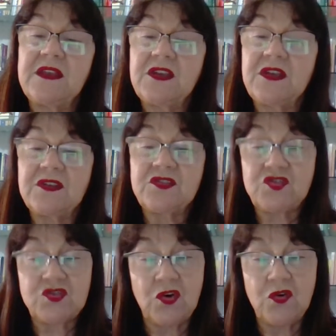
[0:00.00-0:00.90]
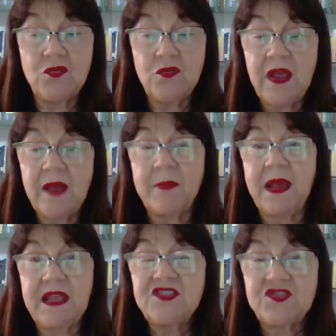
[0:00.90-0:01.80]
so by
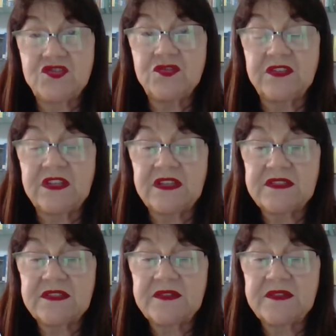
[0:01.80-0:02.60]
a student.